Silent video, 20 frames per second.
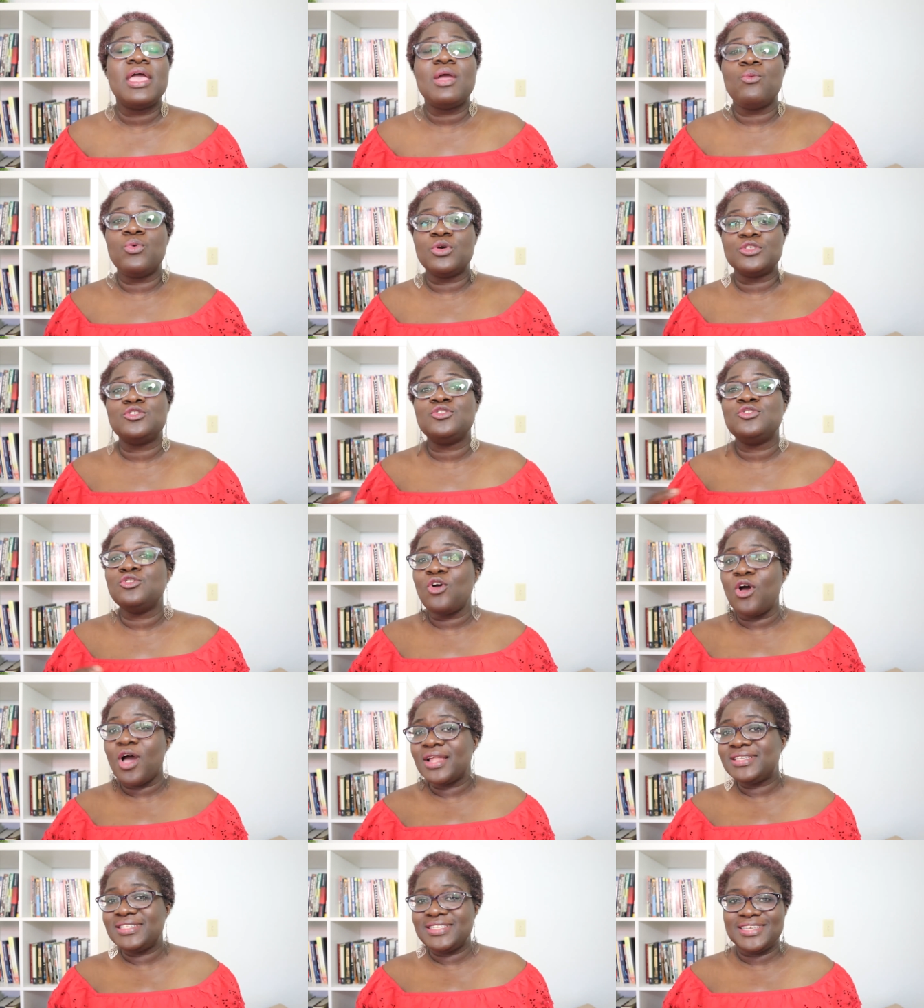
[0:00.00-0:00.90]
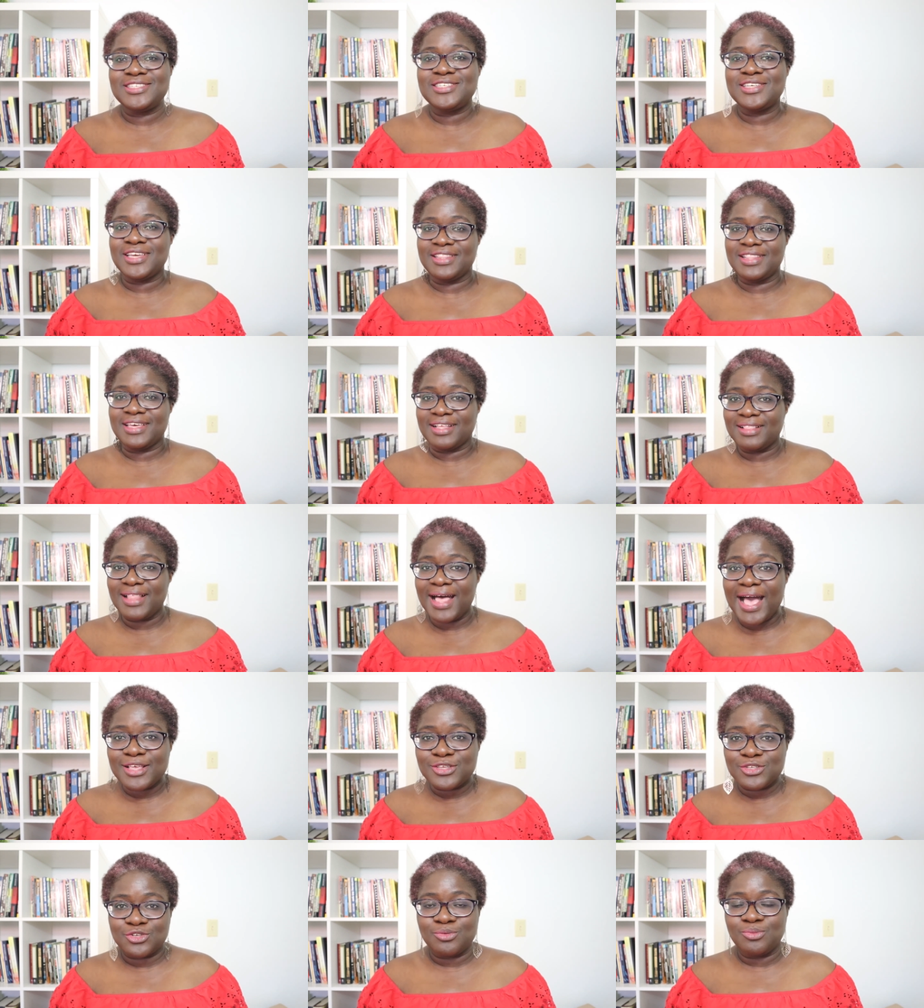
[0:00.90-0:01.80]
It was not teaching in the
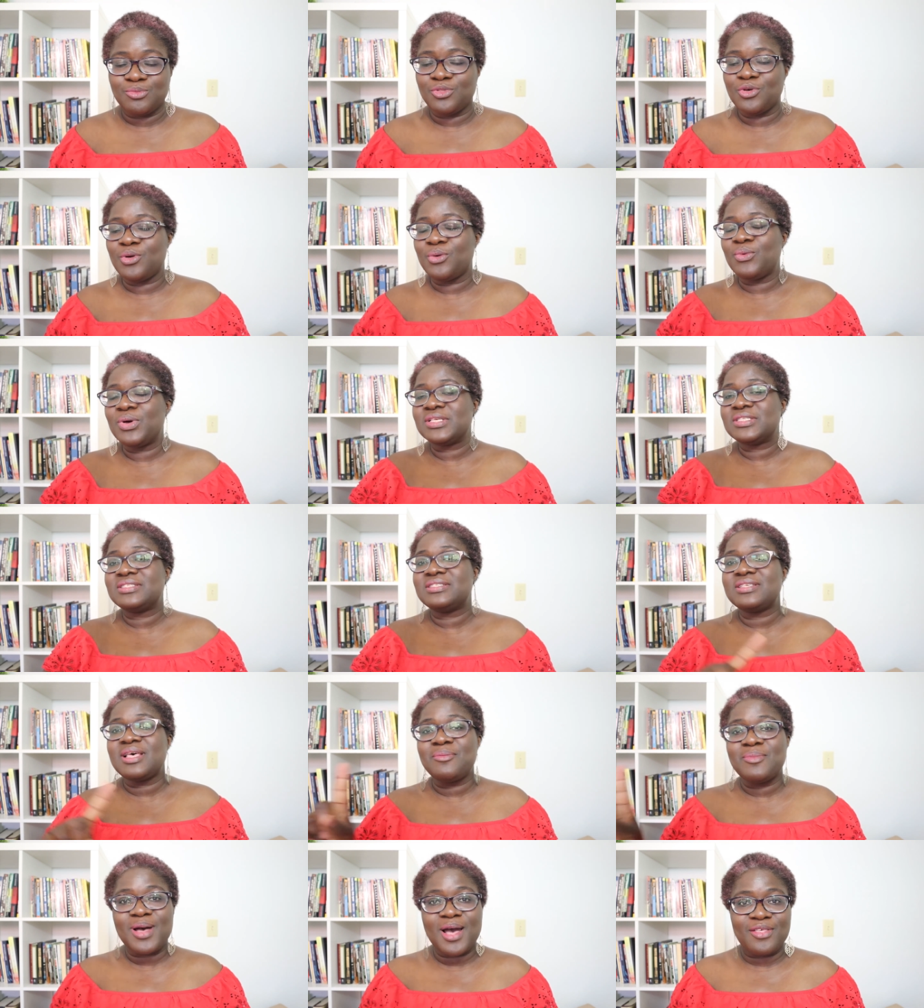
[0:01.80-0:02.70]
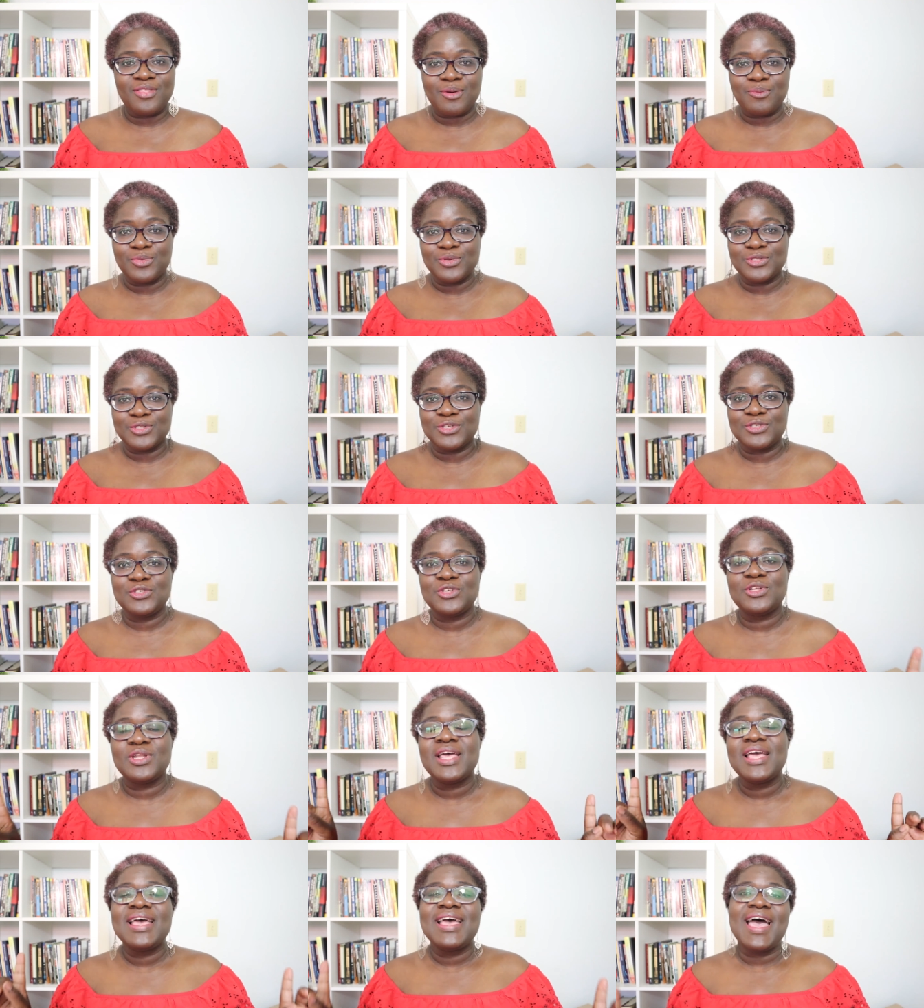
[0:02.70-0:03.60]
classroom, though. It was some other
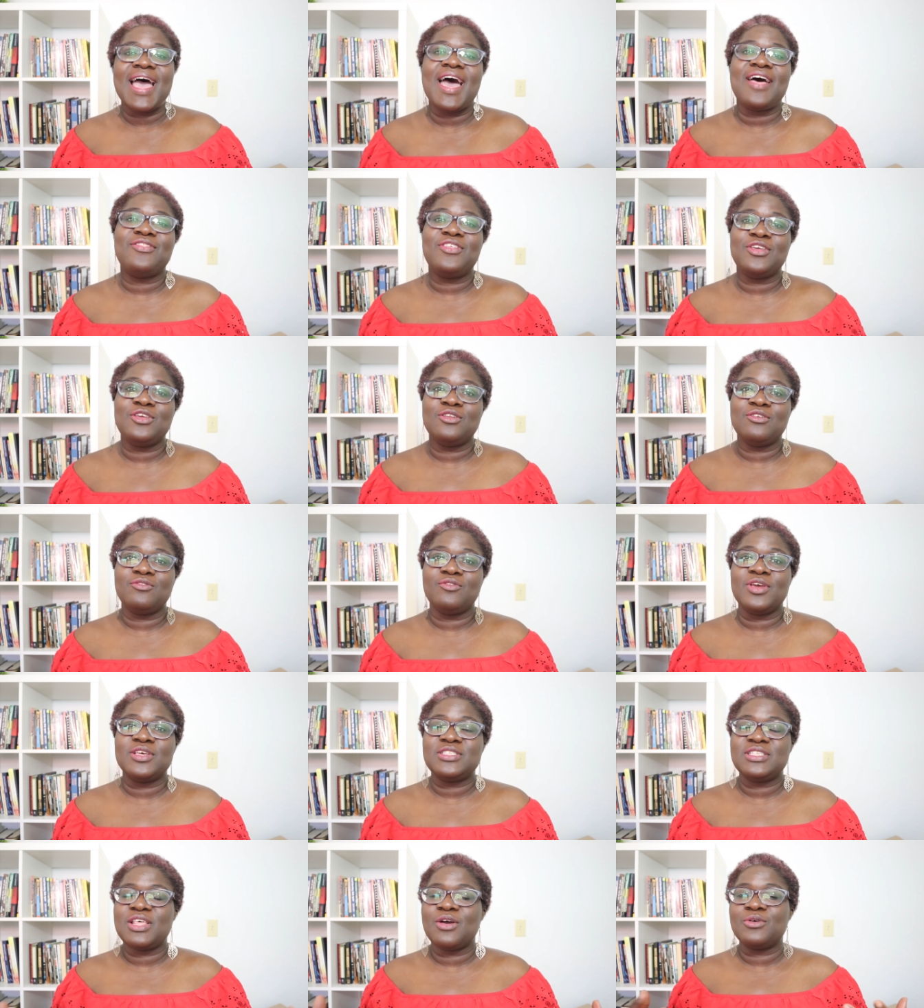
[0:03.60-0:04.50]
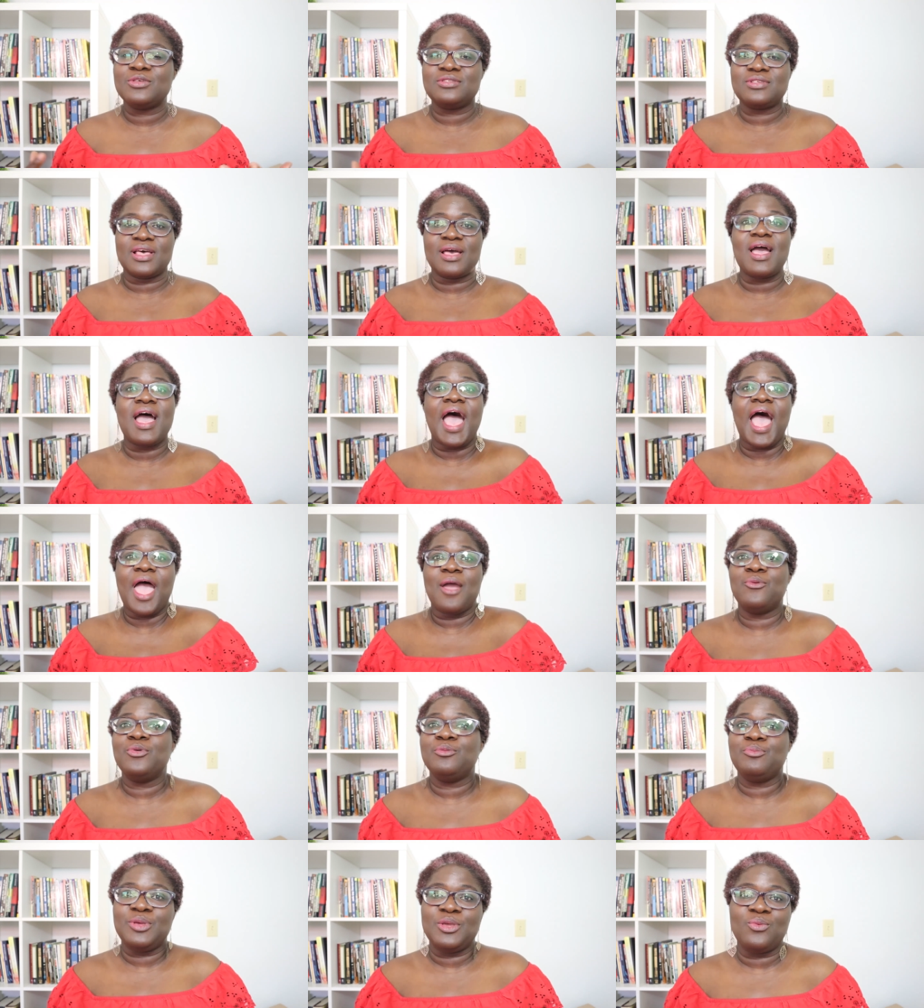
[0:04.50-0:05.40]
position at the university that was I
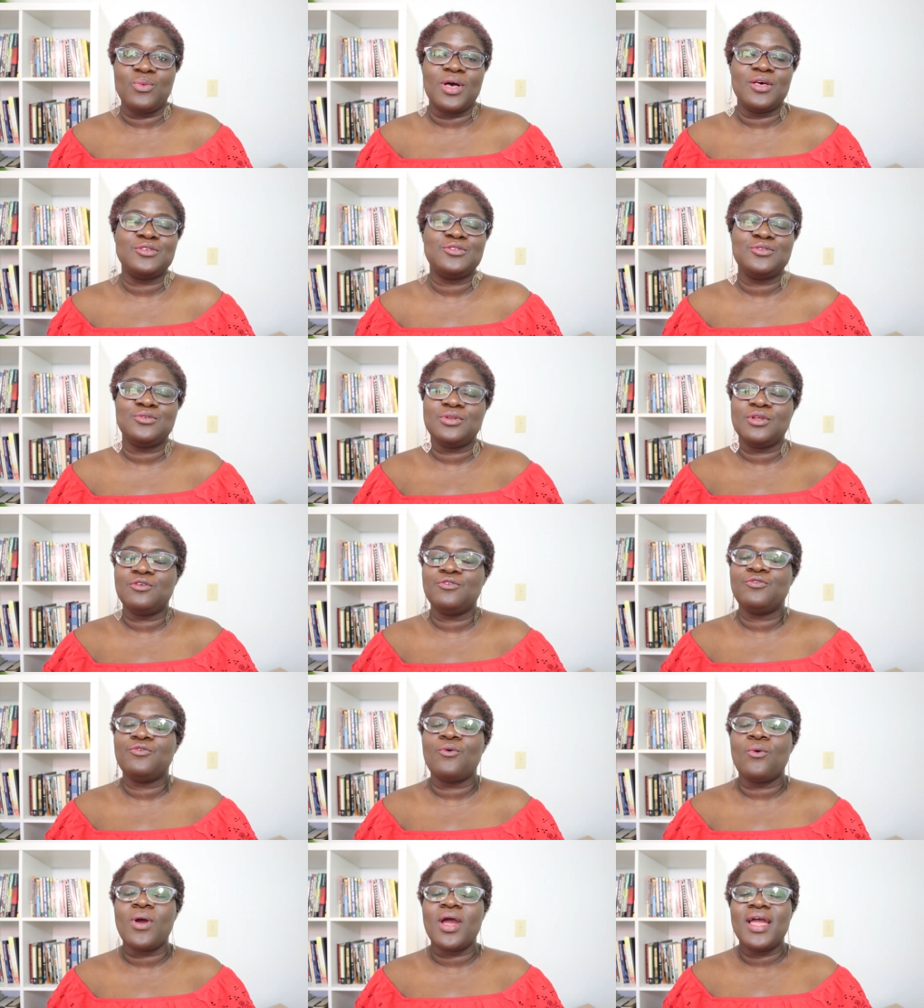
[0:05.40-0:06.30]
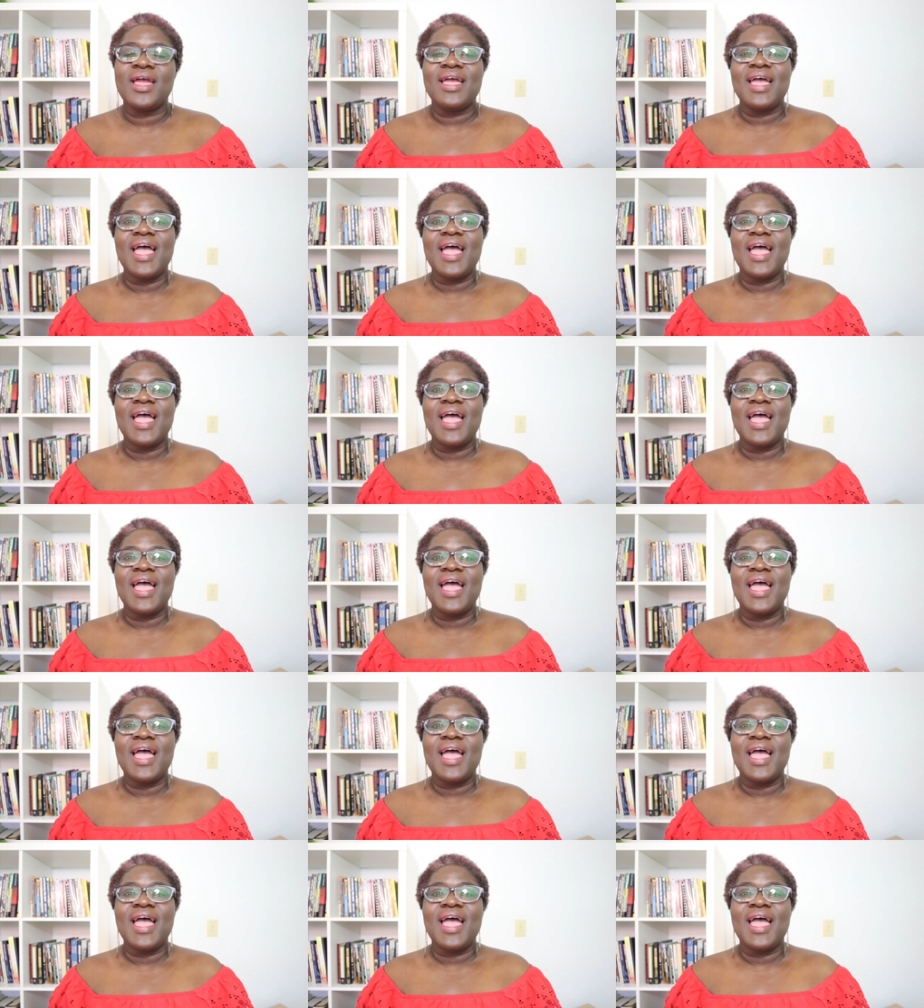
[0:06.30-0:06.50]
would be well suited for.